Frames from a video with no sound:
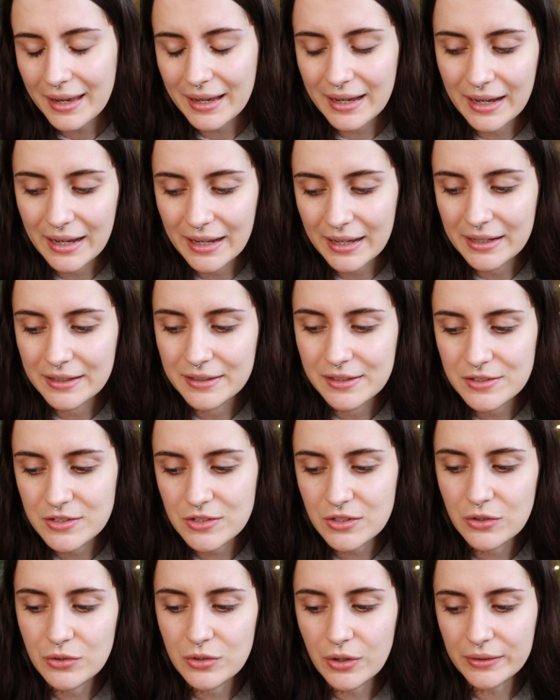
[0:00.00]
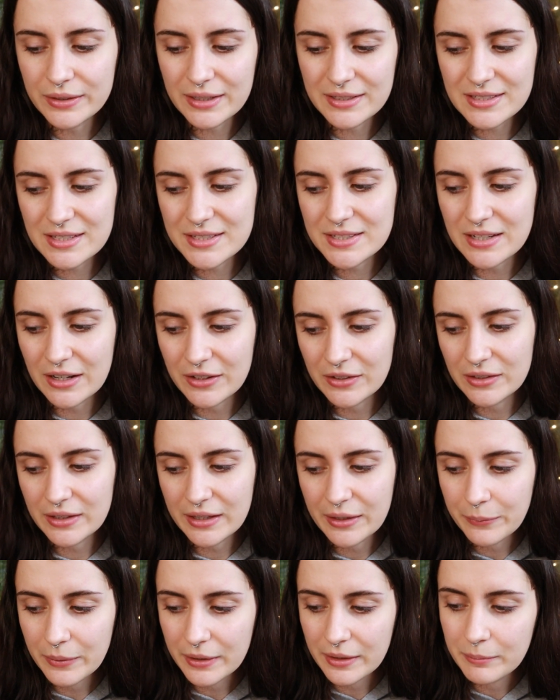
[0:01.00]
and you don't
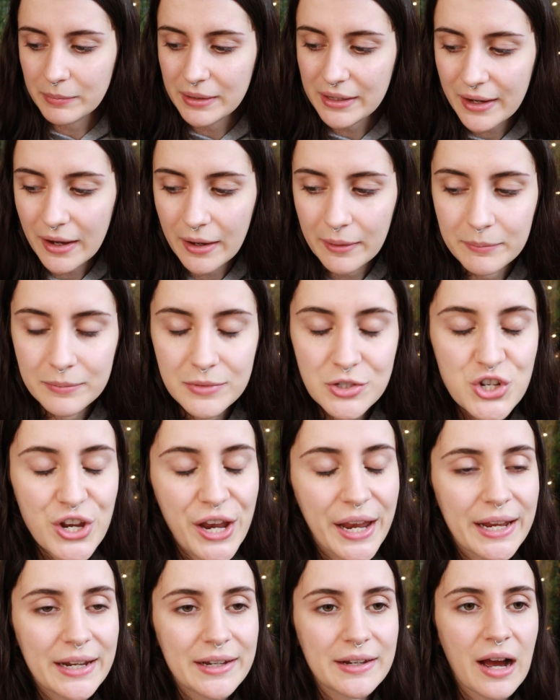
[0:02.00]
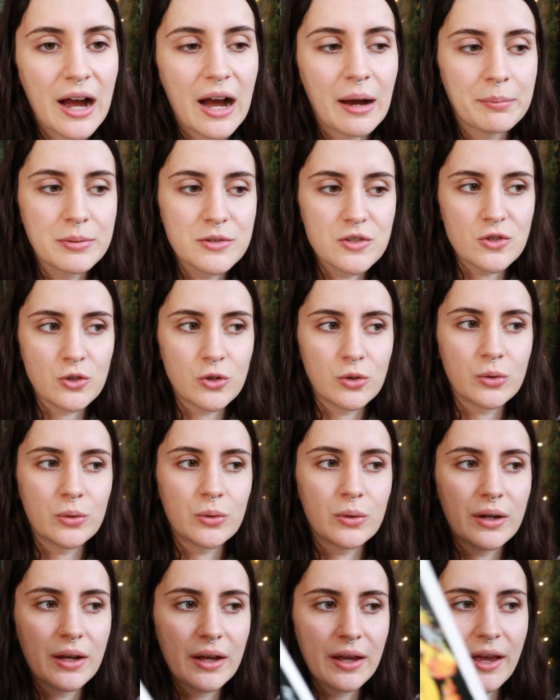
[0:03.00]
necessarily want to become chained up
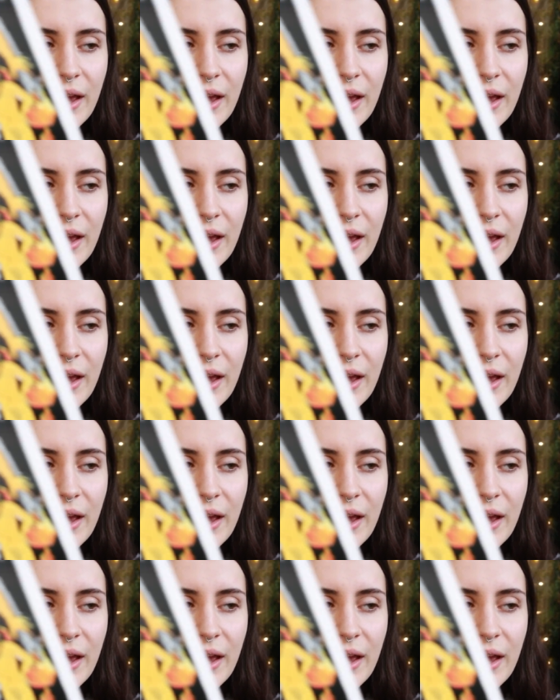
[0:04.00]
to